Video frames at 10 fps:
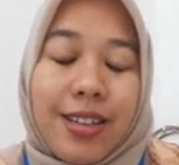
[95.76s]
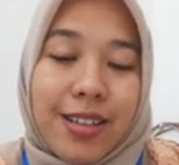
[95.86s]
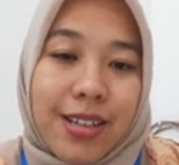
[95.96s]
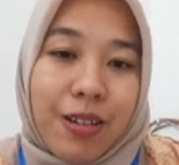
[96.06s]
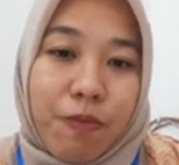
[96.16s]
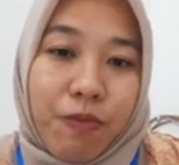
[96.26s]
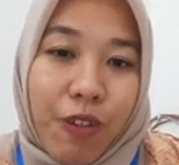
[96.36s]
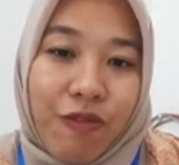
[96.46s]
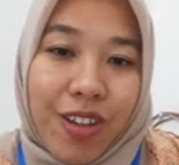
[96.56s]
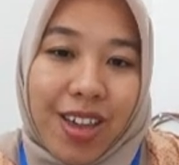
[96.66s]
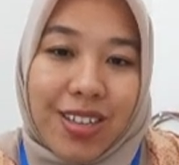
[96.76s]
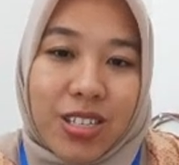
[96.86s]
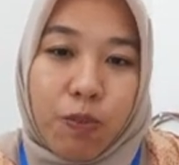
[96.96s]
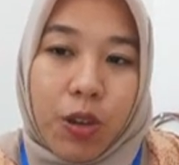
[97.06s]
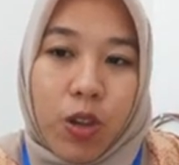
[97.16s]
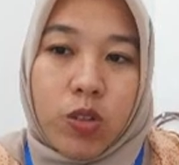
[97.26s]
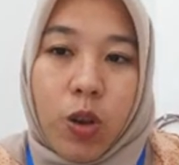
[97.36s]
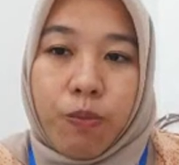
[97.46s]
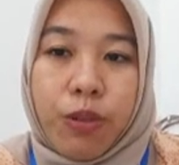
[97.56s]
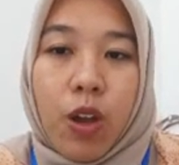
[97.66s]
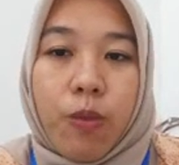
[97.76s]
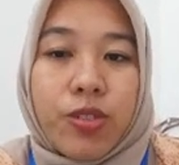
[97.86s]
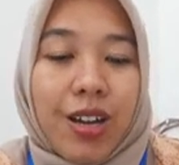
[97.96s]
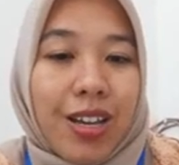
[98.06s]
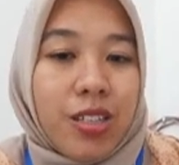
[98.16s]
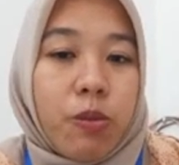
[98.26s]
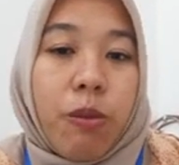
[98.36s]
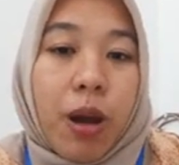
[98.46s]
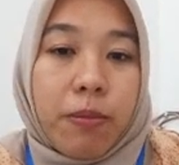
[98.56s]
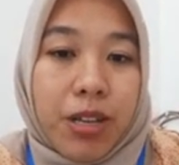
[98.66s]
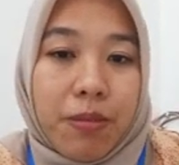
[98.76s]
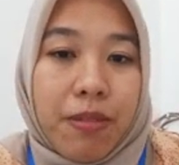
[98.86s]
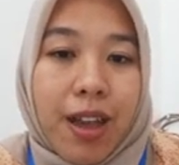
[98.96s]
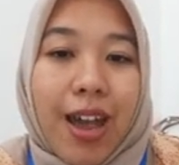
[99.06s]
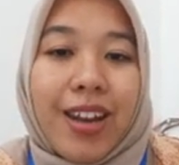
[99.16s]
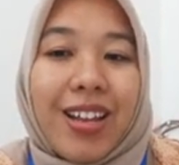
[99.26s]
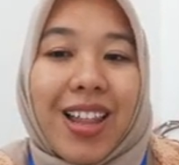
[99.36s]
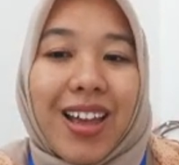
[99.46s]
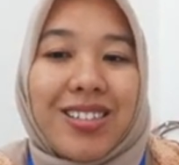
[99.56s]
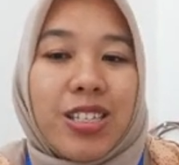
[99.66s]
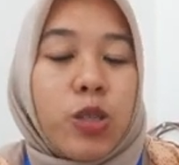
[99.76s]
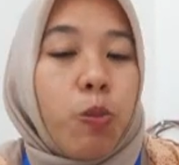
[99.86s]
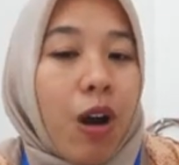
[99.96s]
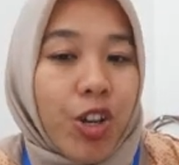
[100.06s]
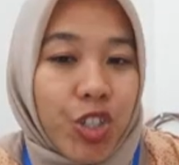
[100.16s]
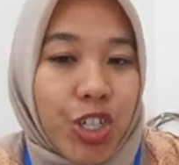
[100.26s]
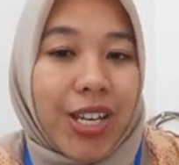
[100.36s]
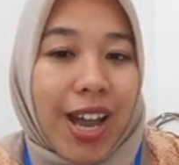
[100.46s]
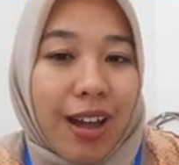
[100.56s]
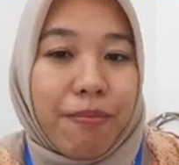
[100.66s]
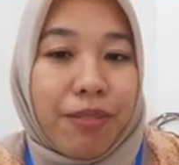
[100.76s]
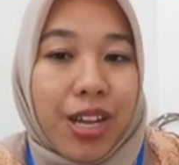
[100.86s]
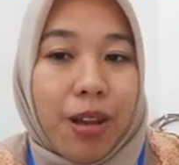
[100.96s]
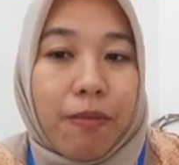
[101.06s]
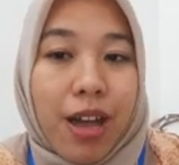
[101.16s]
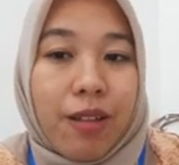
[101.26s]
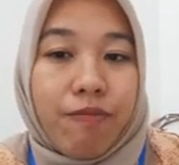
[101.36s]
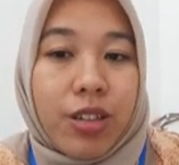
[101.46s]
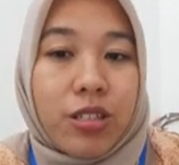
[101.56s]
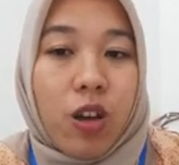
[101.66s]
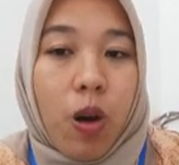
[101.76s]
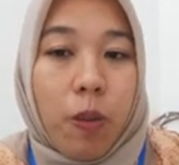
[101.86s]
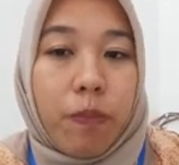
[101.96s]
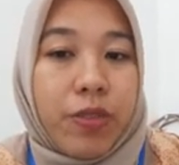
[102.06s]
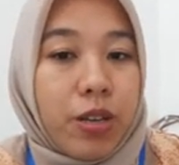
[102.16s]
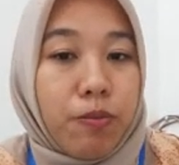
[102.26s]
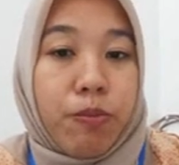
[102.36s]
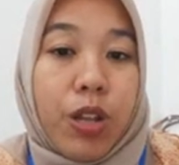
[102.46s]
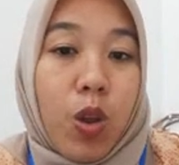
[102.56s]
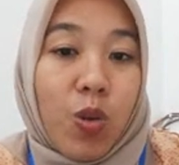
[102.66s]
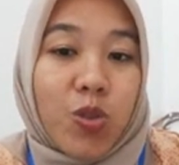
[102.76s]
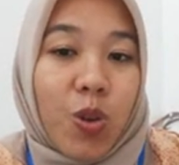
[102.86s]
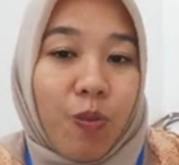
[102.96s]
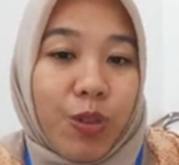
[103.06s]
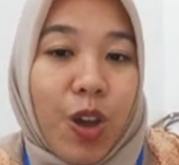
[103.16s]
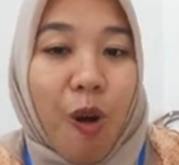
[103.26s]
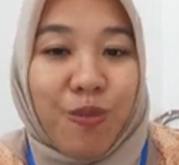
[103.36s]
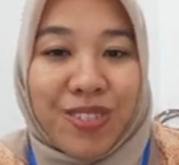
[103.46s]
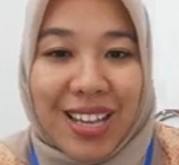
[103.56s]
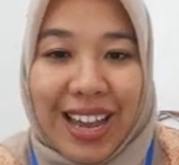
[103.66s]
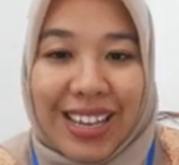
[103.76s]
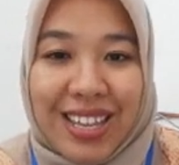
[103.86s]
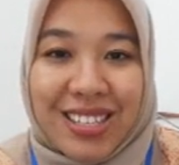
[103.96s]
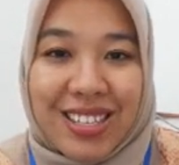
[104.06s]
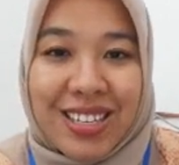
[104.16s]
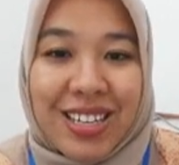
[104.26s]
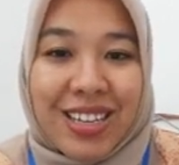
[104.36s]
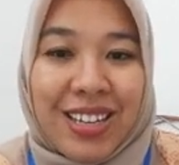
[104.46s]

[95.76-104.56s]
The fifth is philosophy of science problem. And the last is function and benefits of the philosophy of science.